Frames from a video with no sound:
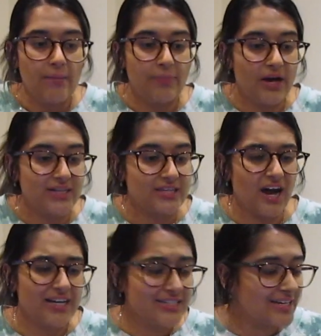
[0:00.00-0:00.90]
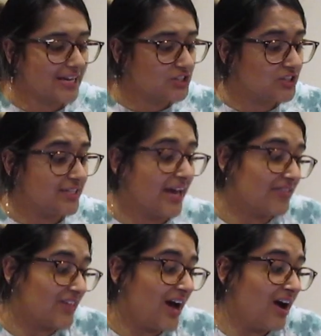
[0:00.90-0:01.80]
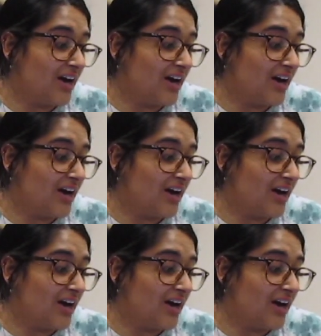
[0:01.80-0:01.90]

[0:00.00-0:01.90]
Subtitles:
But I didn't actually get that.